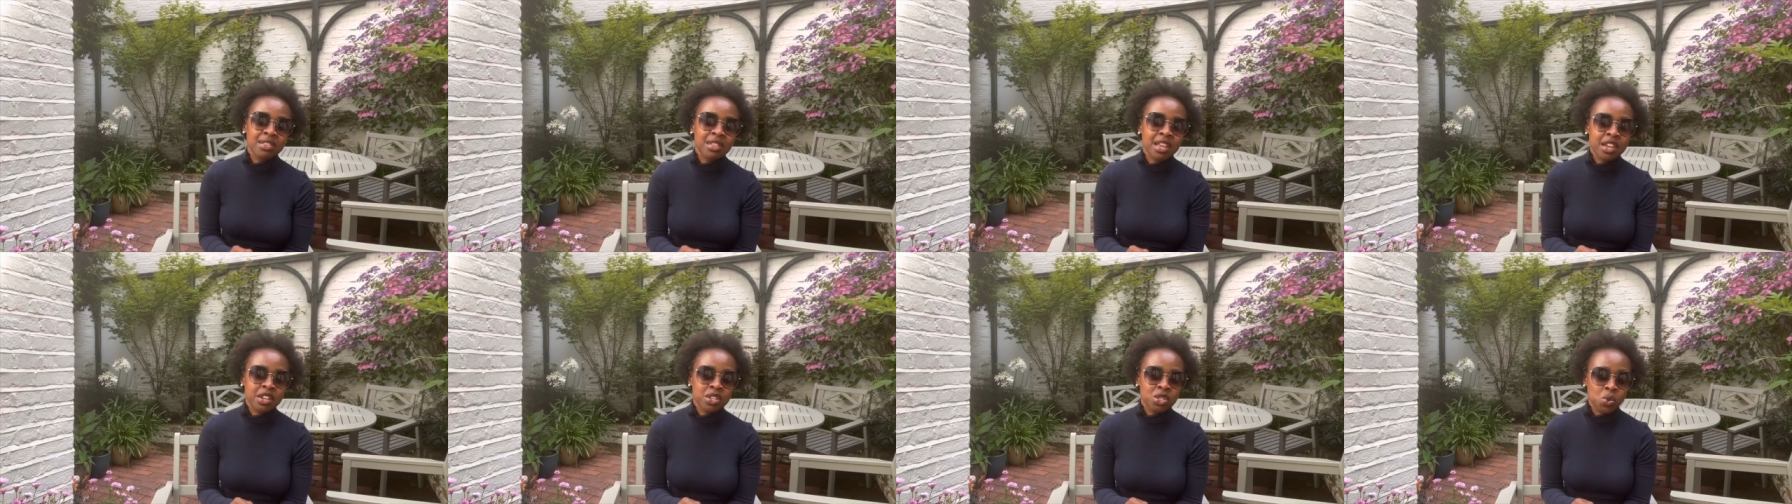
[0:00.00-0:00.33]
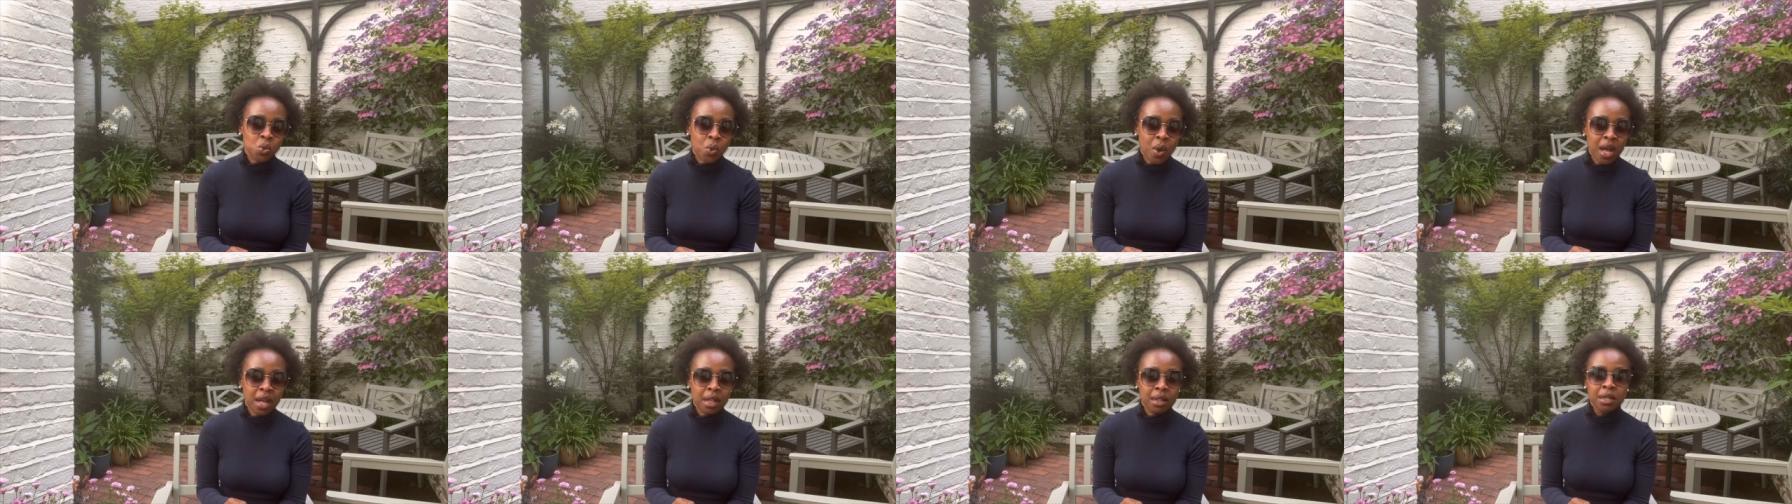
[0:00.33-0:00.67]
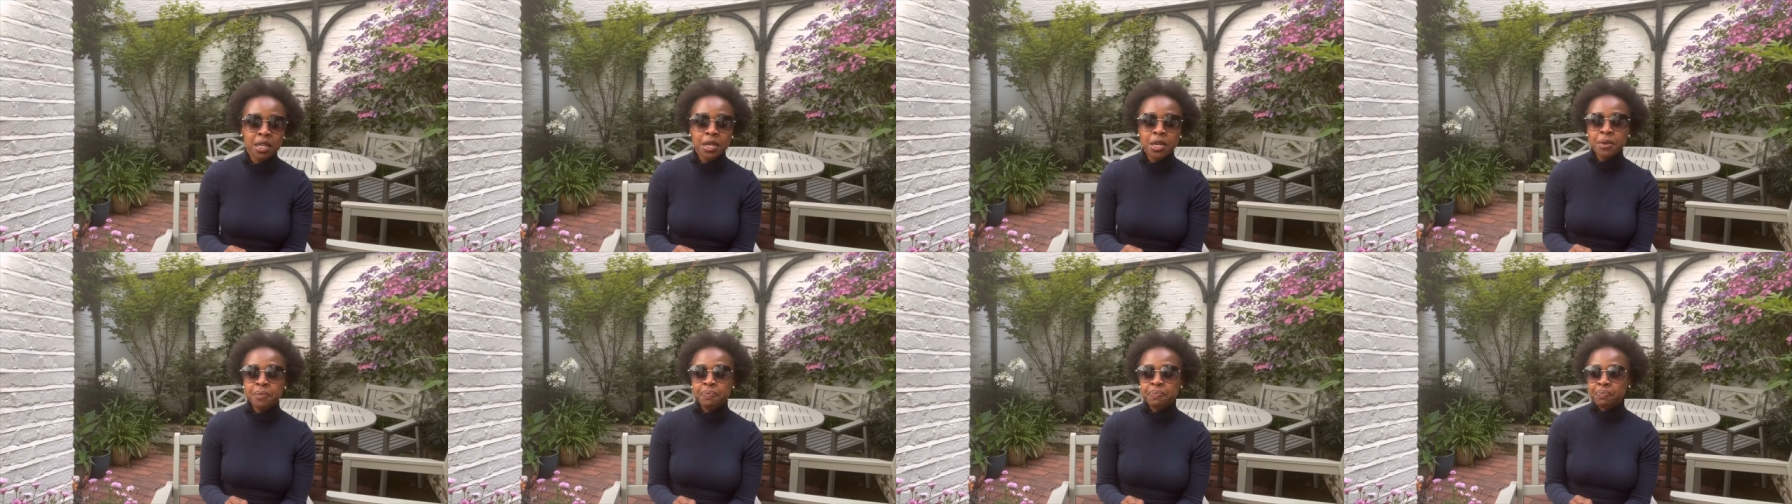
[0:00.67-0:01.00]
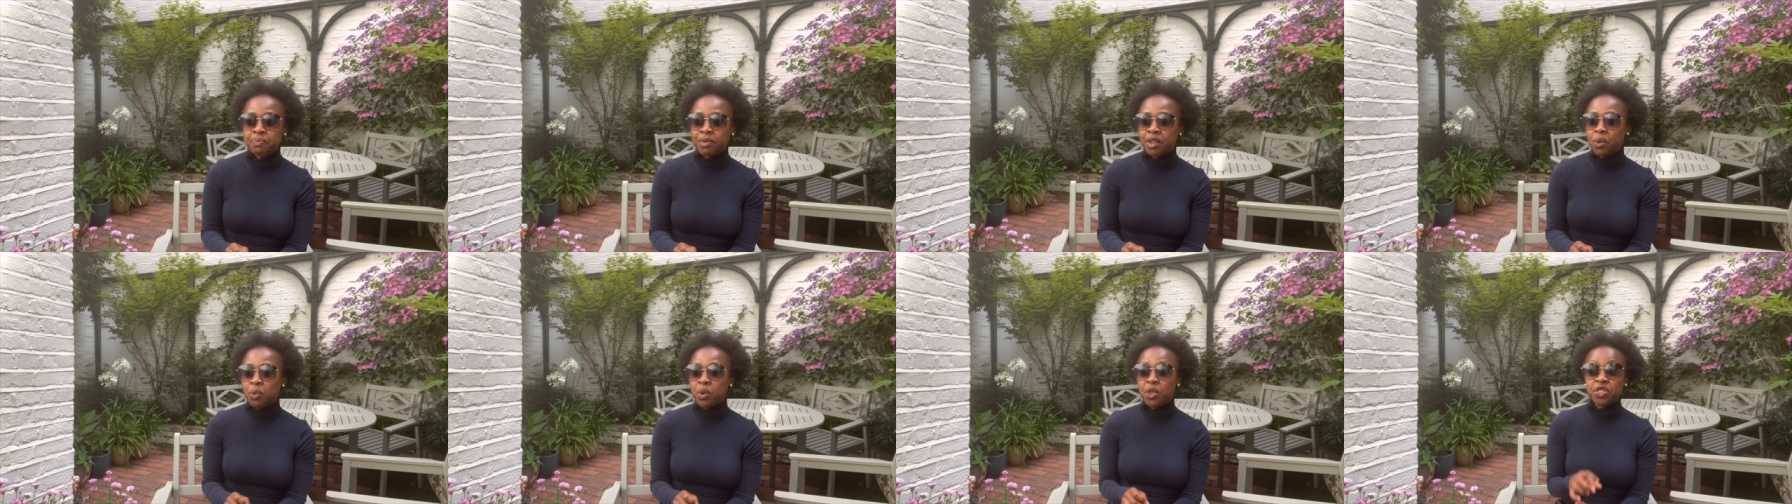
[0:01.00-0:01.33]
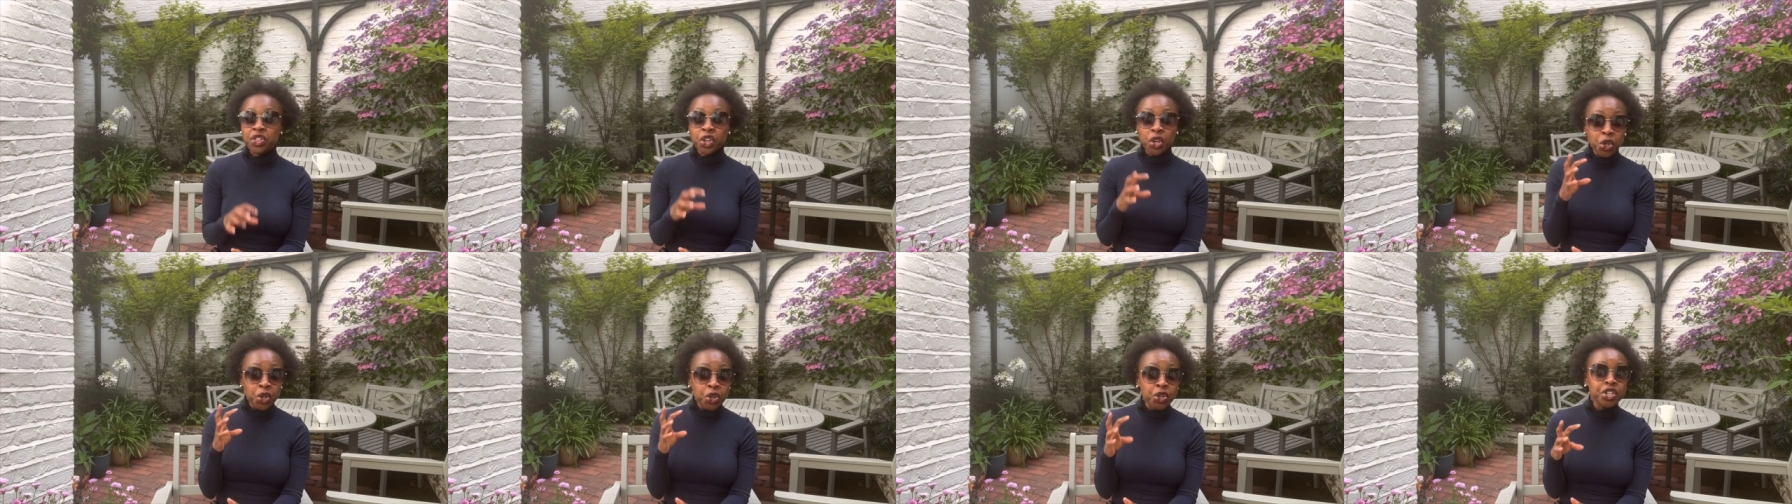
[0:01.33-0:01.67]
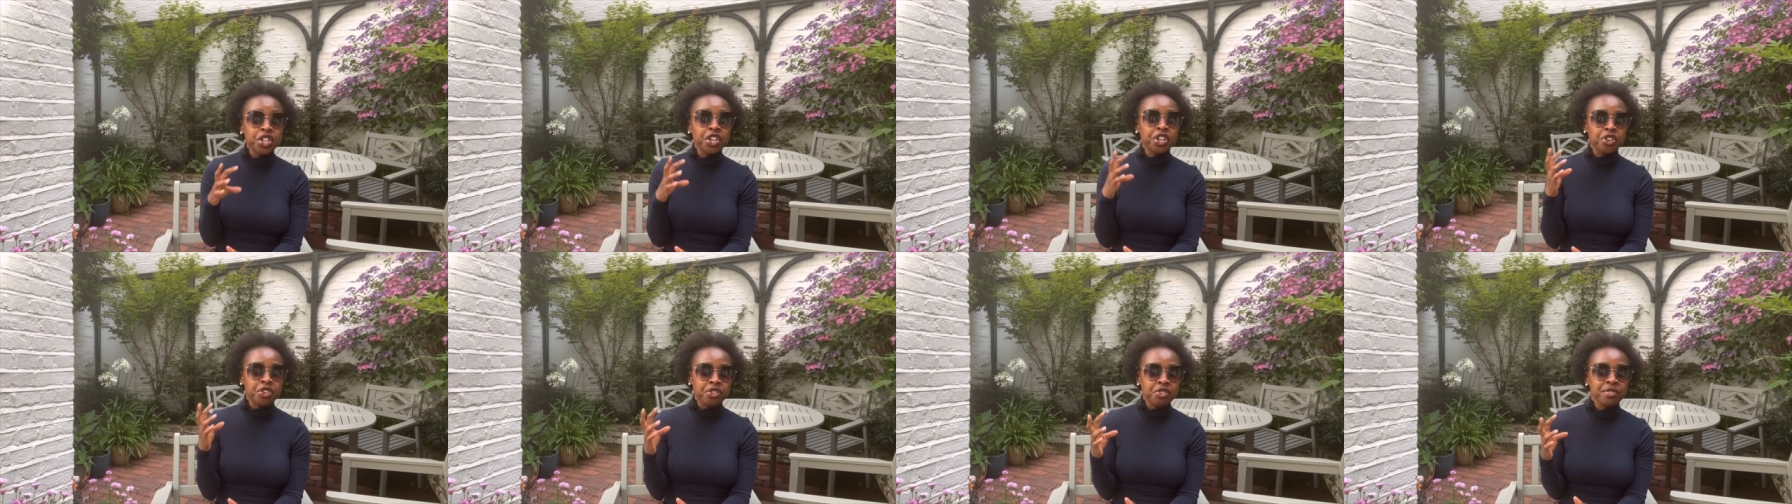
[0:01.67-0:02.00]
there as well with the good
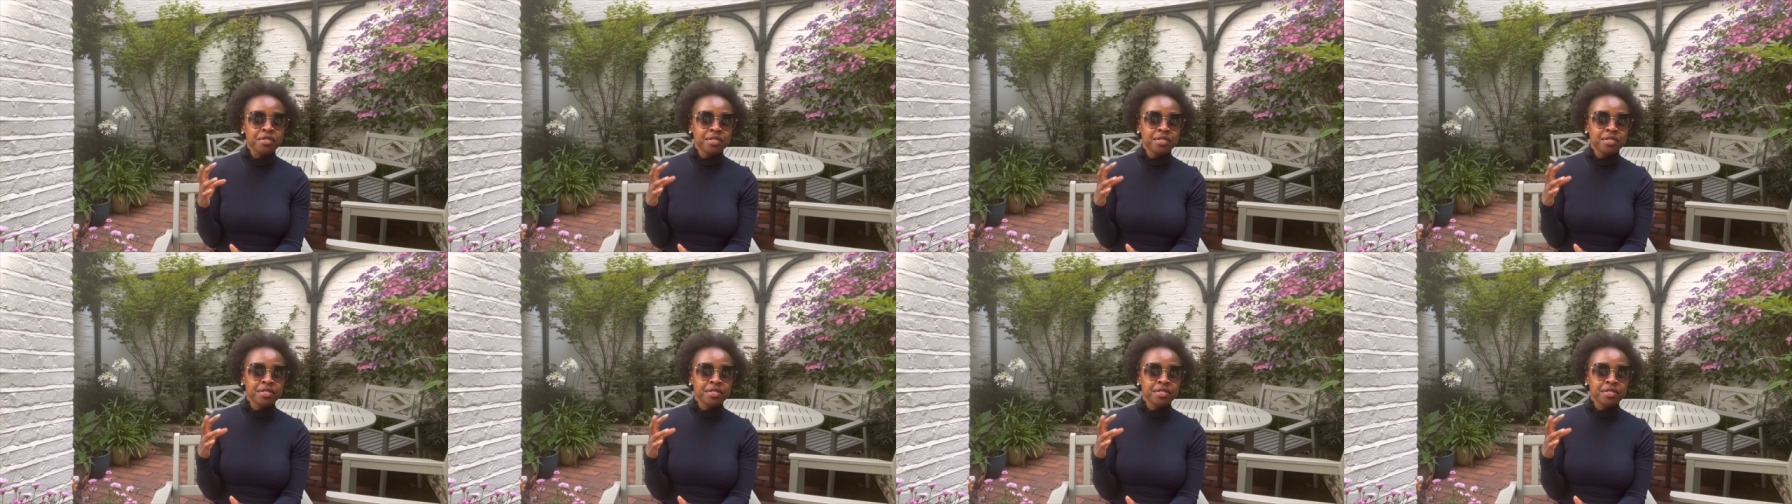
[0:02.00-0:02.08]
and